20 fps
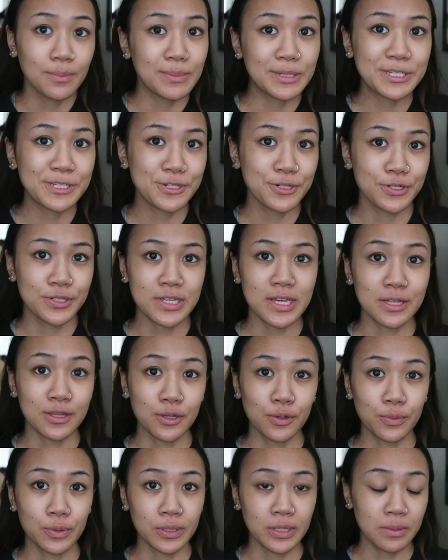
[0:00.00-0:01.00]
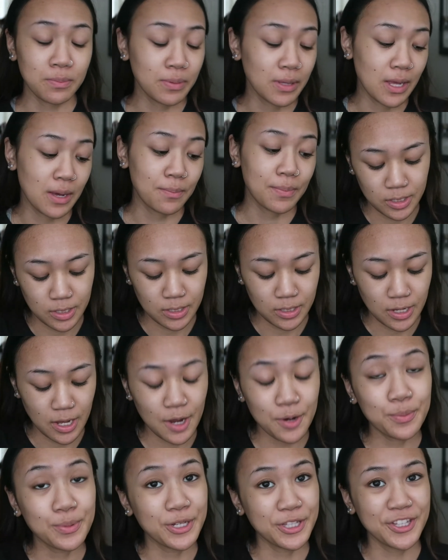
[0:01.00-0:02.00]
makes your skin look really plump.
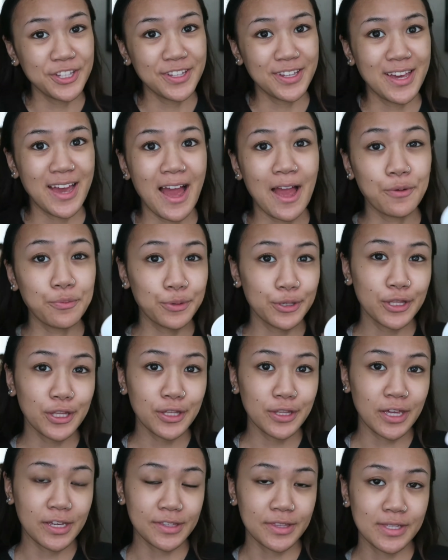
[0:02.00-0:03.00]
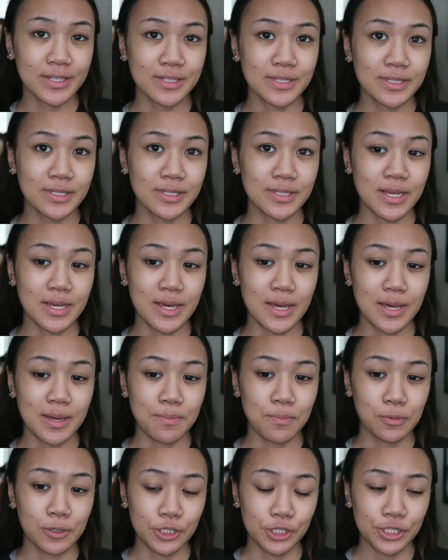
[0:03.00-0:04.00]
I really like this
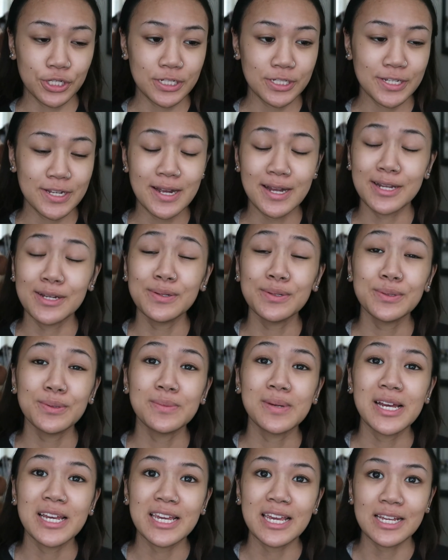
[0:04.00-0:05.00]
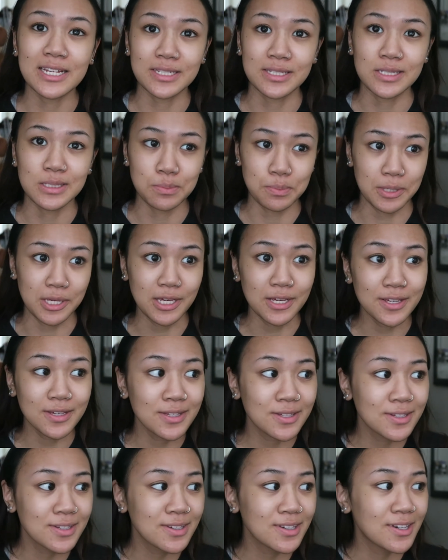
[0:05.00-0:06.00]
moisturizer. I don't know why I can't
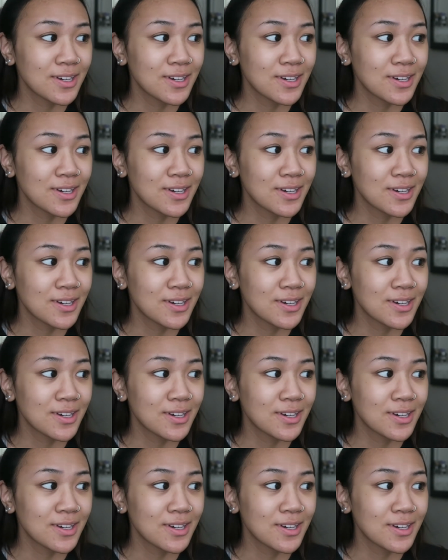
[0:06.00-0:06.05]
speak.